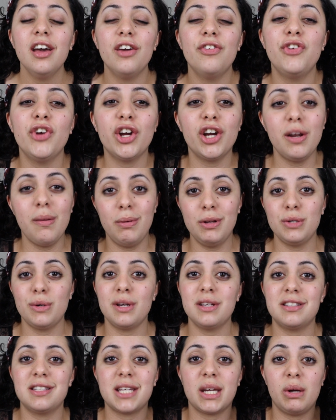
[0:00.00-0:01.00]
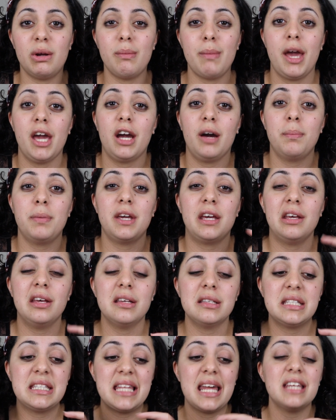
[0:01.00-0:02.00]
if you're gonna be doing scary makeup,
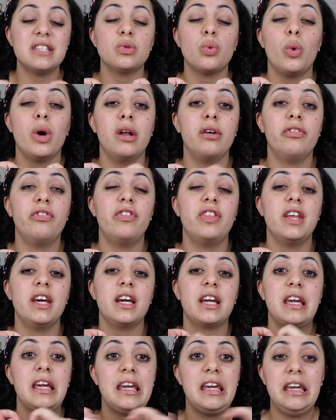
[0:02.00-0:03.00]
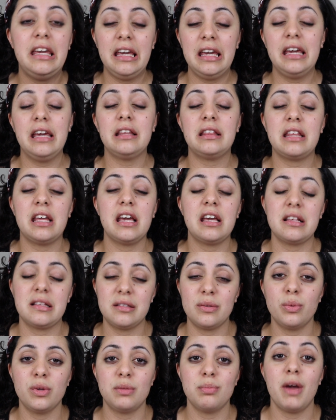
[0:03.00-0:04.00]
because that is one of the key
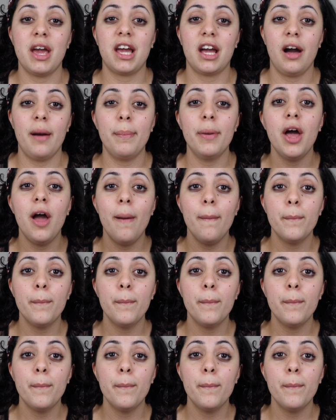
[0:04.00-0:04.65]
things with makeup: